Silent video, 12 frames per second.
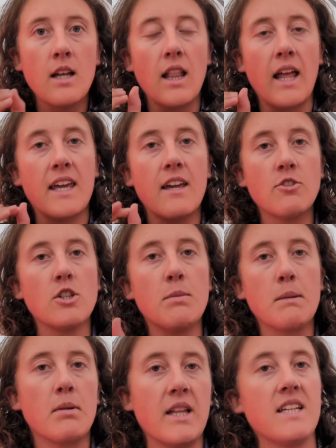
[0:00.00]
like if she'd
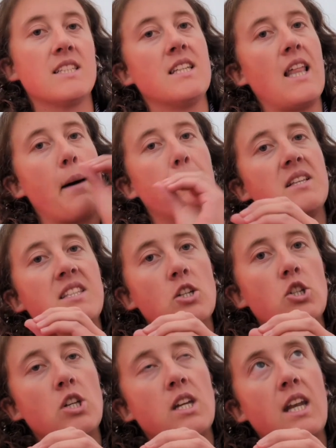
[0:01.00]
been placed in that
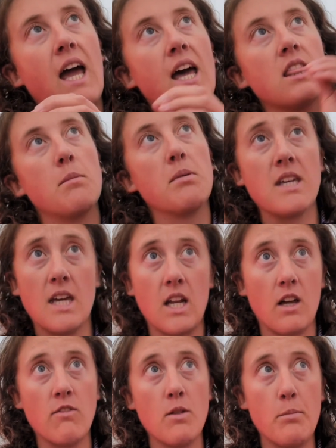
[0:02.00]
position at the
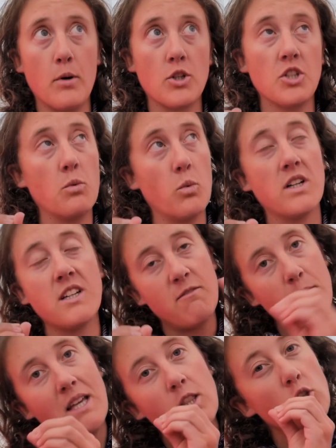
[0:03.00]
beginning of the book, she wouldn't
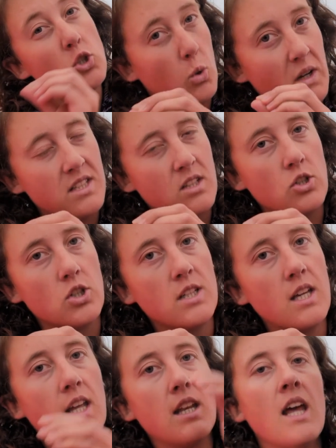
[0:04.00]
have made the choices she
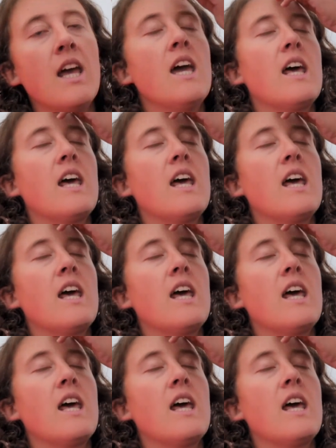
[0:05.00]
did.